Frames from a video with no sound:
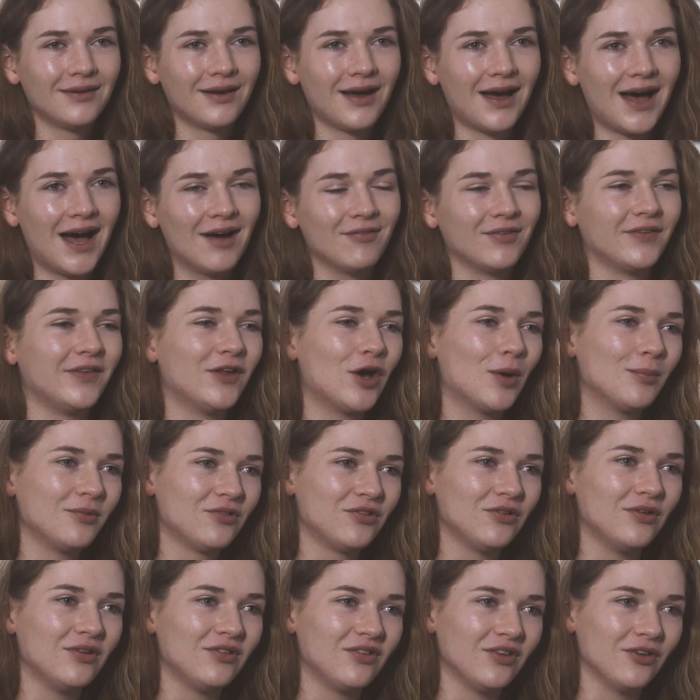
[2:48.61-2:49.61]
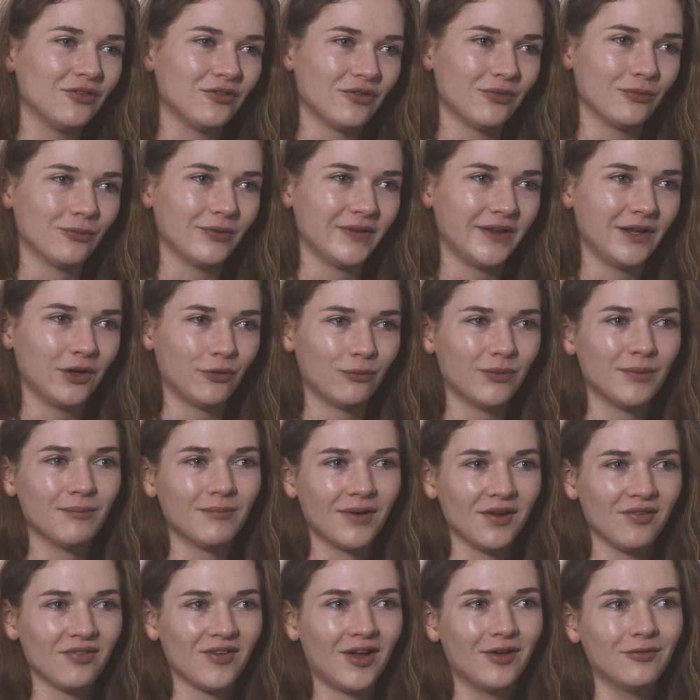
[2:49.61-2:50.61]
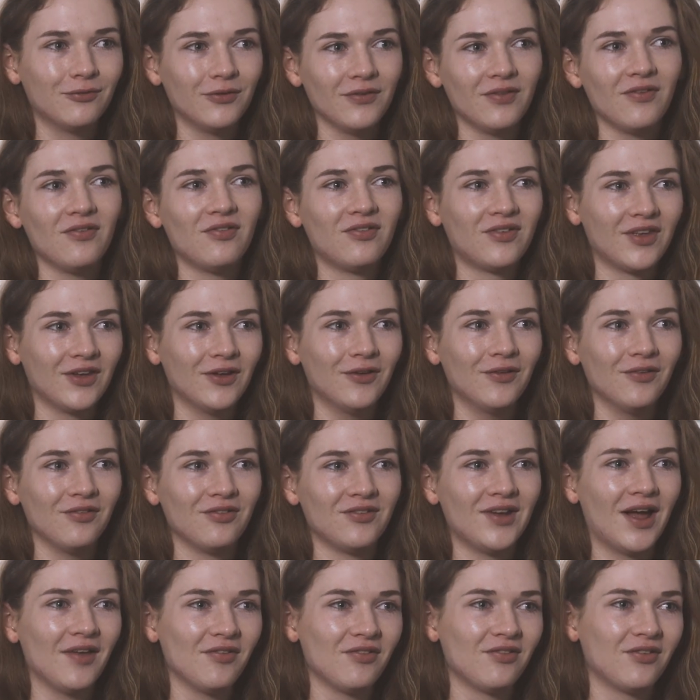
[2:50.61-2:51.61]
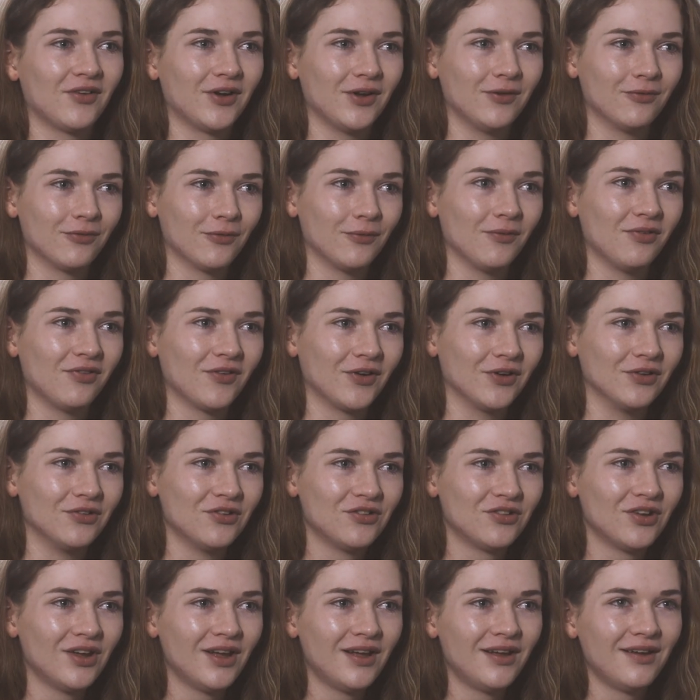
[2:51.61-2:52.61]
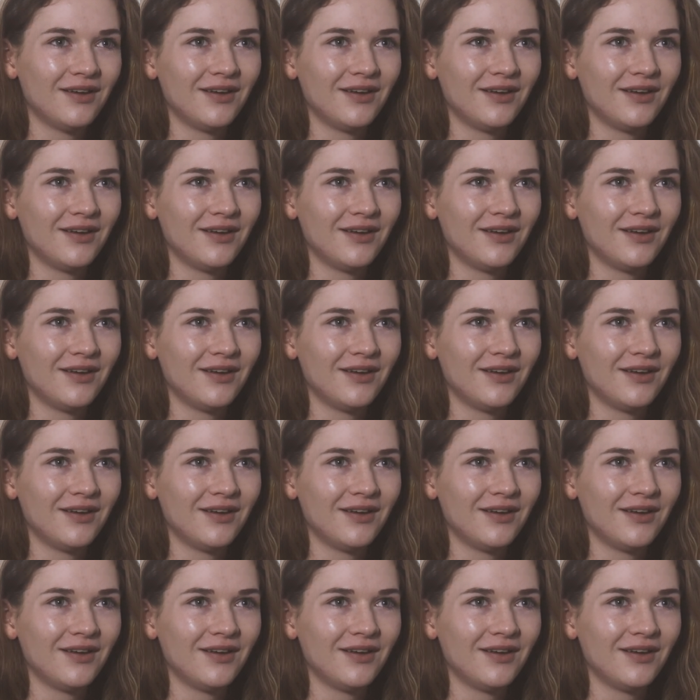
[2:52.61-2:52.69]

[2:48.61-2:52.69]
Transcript: having the opportunity to really equip myself with the skills necessary for research